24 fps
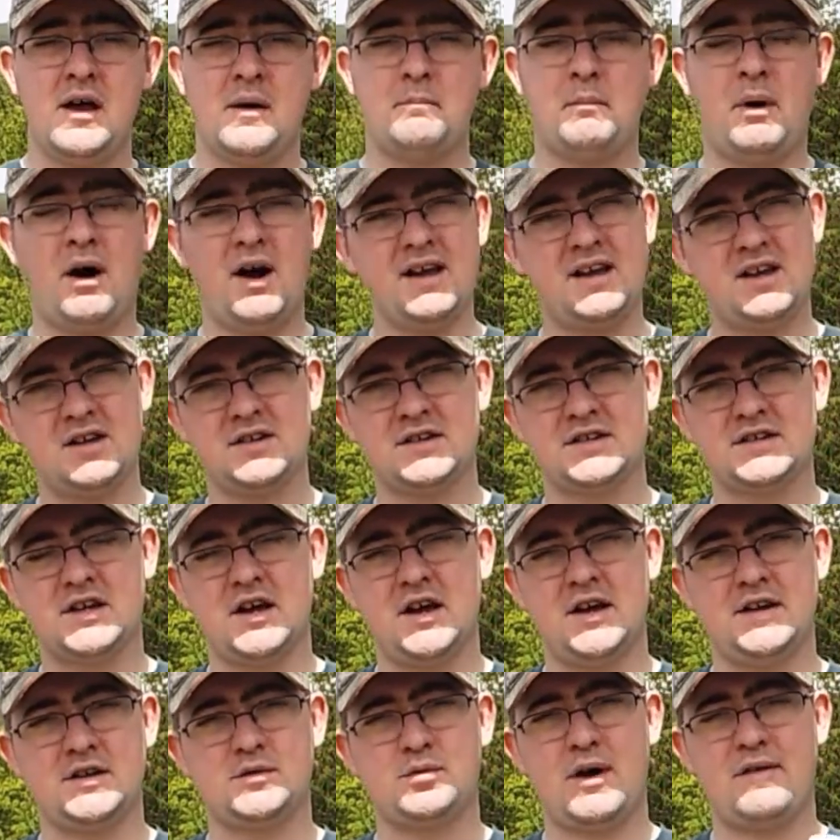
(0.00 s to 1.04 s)
My
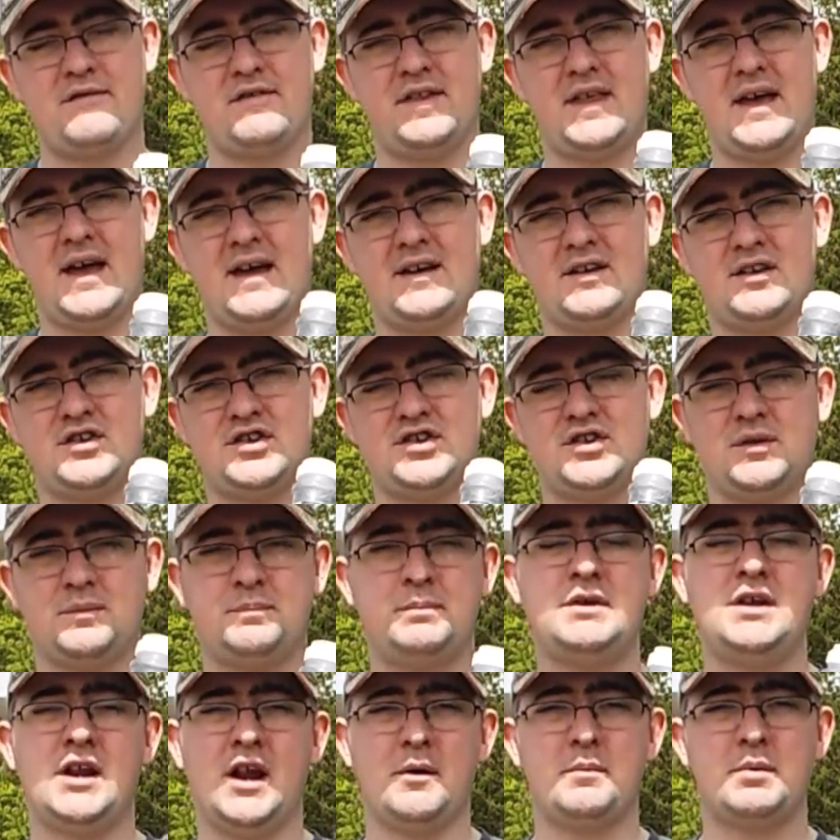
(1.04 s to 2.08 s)
concern is whether they're,
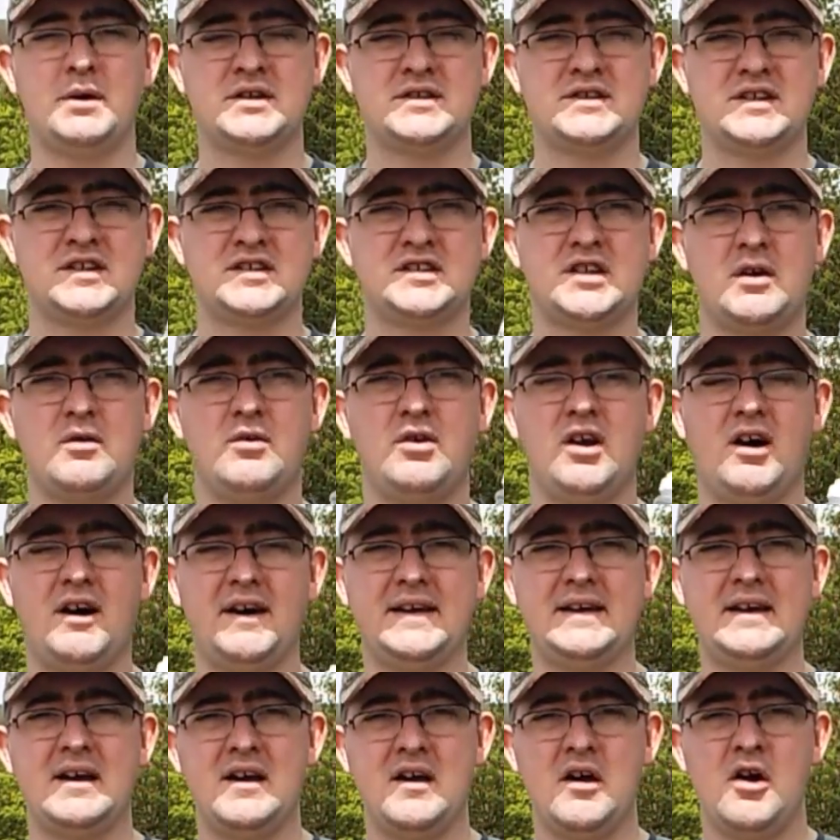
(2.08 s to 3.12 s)
you know, because they're so
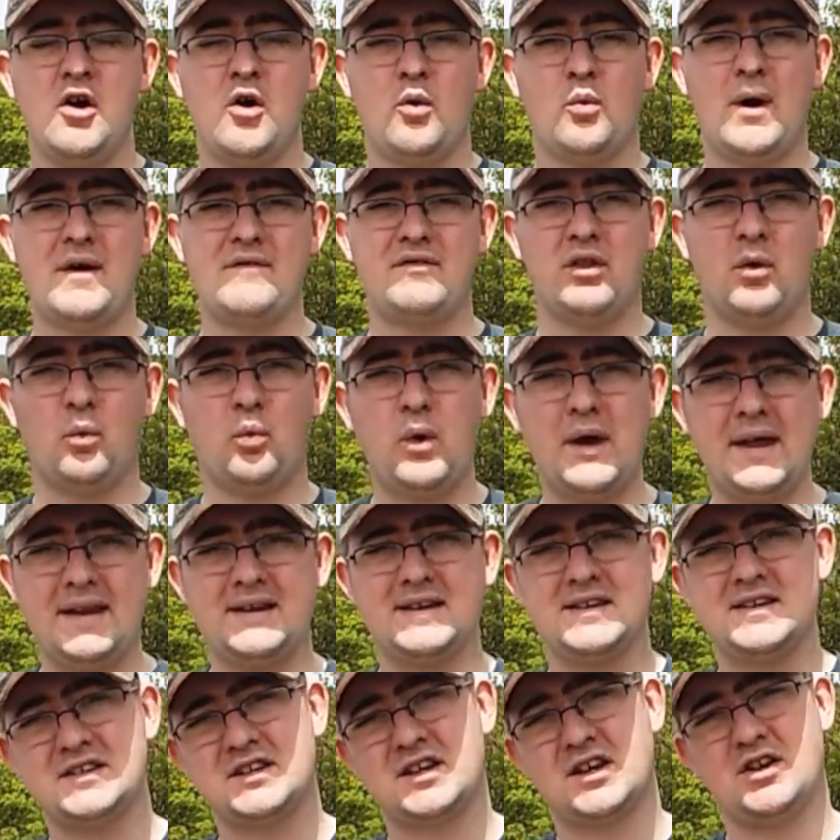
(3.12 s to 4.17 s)
light, whether the
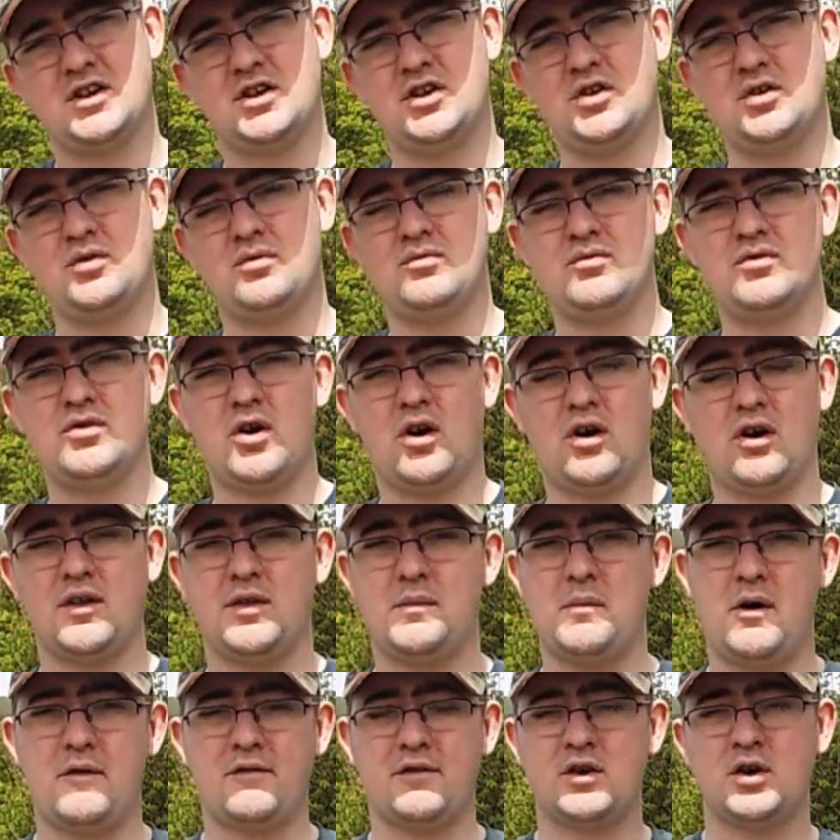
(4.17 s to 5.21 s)
wind is going to knock
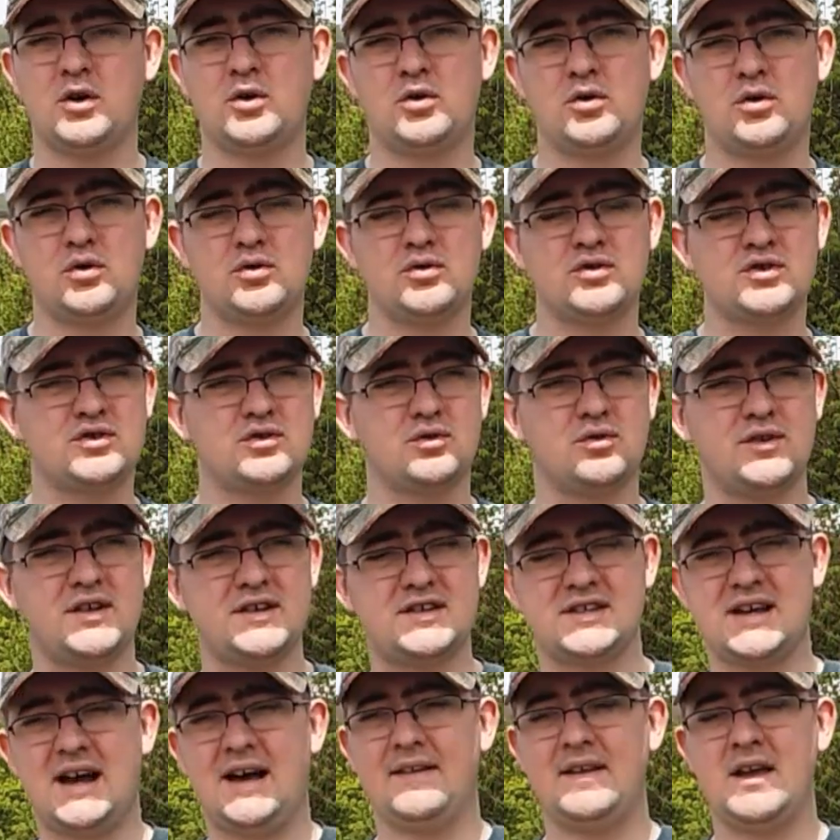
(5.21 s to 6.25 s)
them off course or
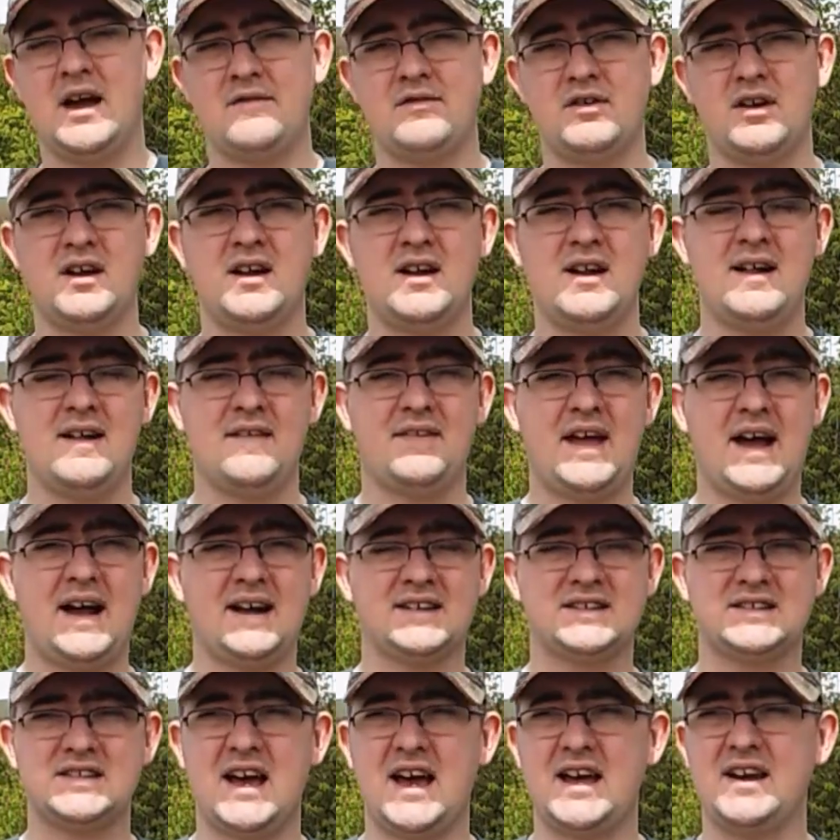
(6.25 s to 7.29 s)
this, that, the other.
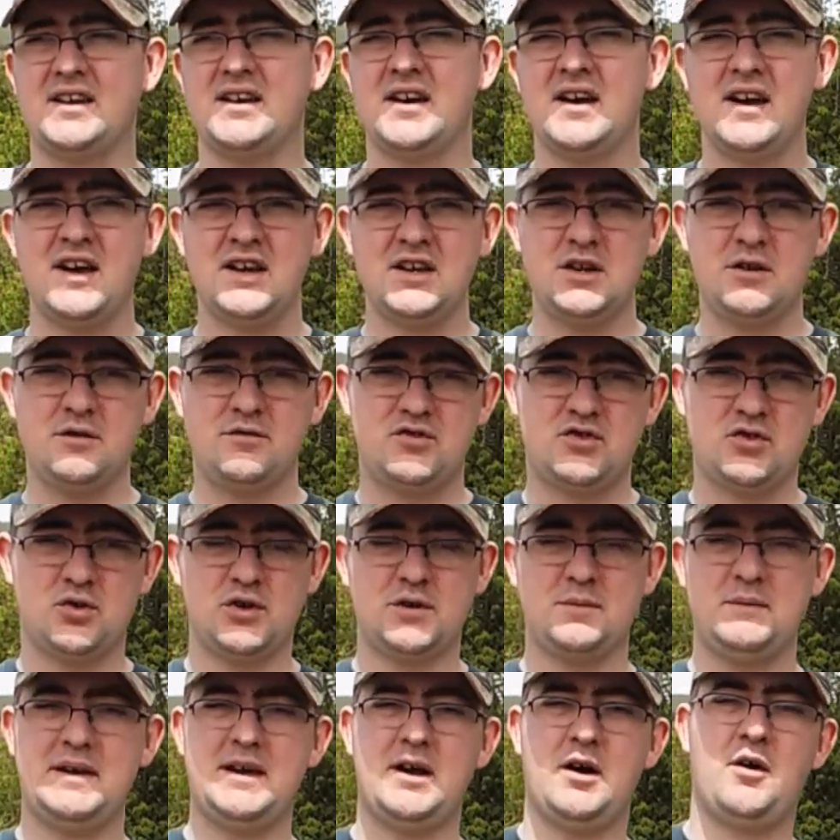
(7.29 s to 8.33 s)
That said, you've
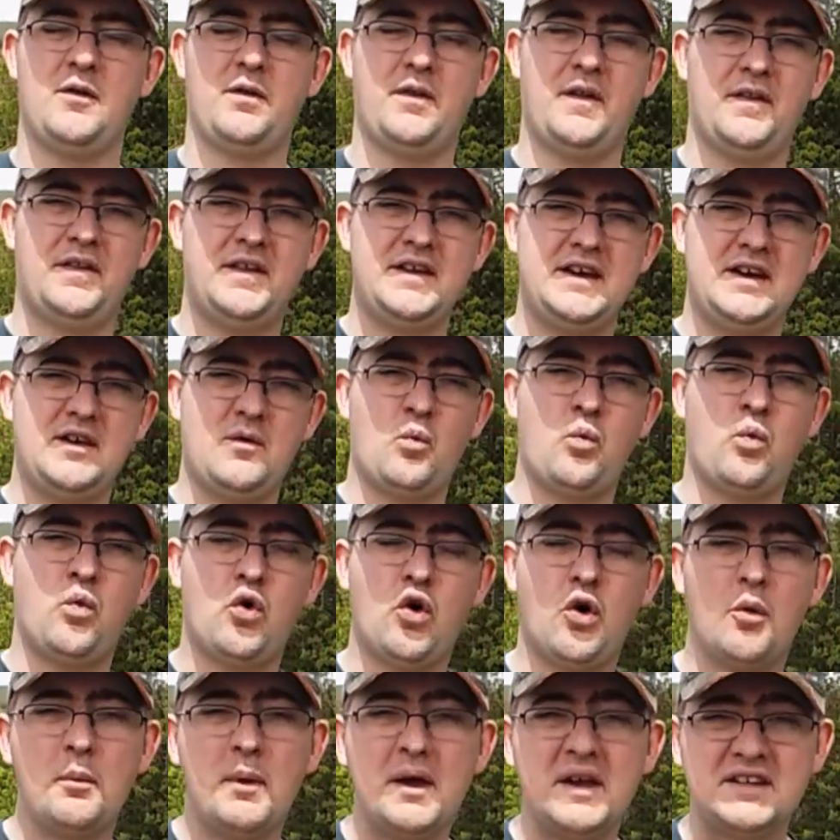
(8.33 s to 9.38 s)
joined me on the
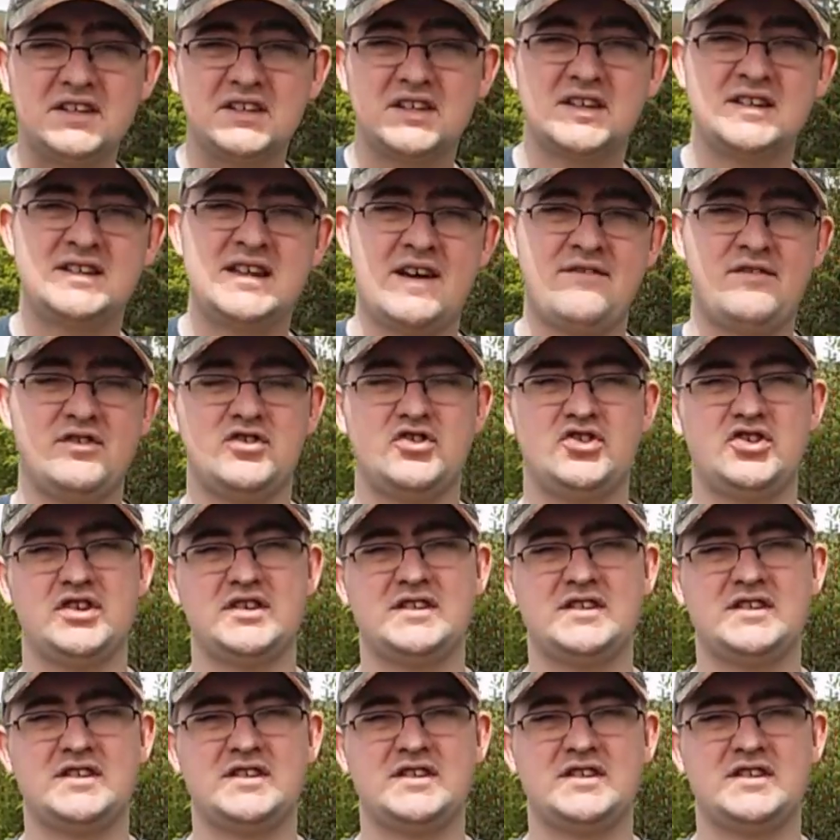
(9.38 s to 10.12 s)
warmest Devonshire